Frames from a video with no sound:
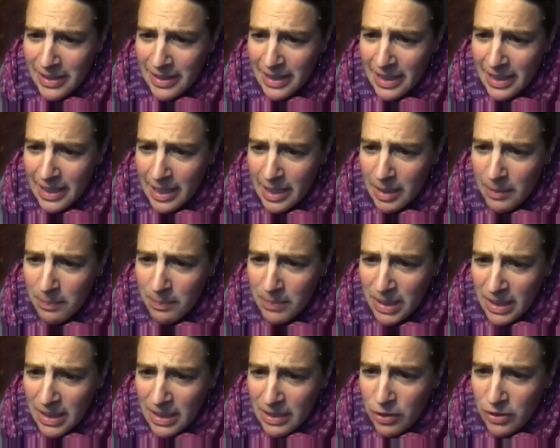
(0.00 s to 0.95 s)
can,
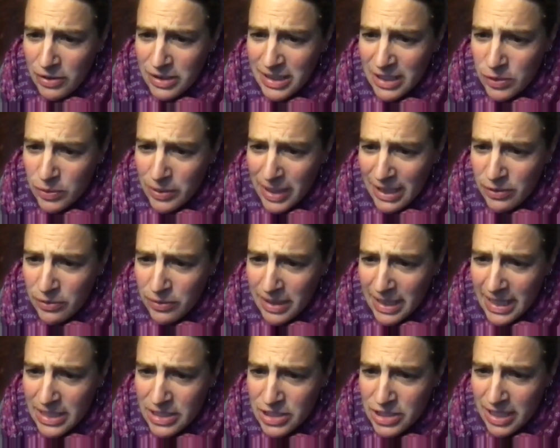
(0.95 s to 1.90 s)
continuing
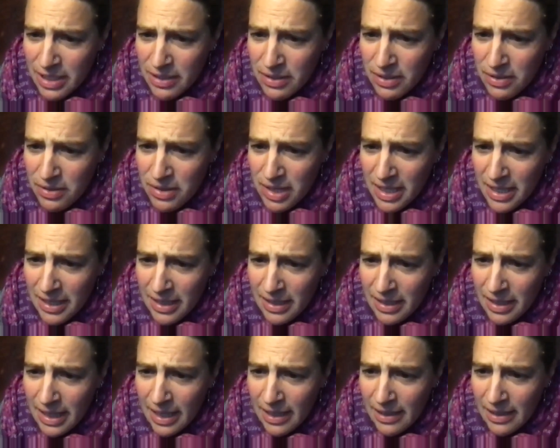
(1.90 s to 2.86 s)
education, anything
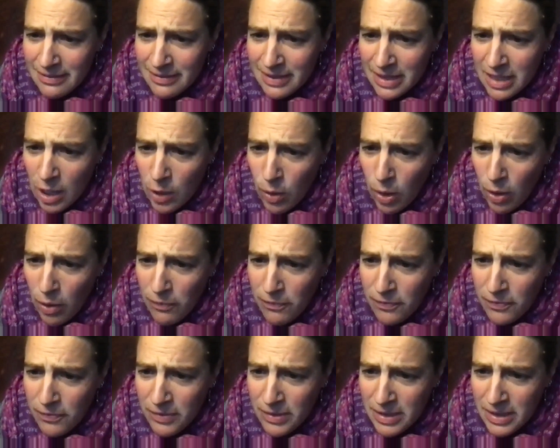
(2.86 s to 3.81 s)
else, and how
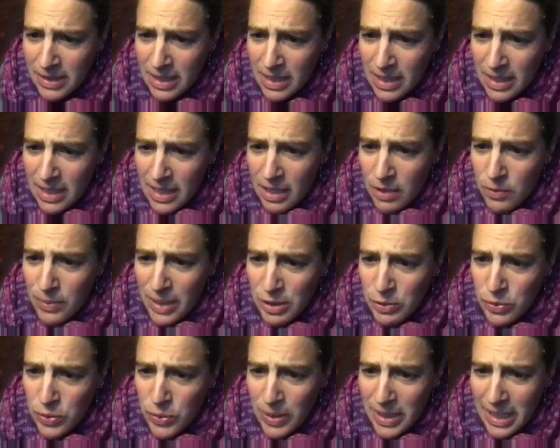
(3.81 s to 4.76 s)
often? And where
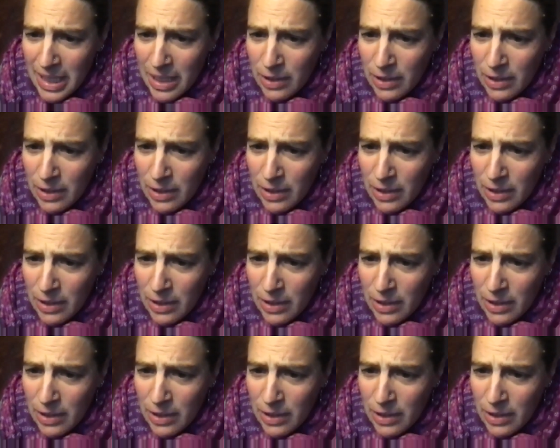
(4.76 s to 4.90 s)
do you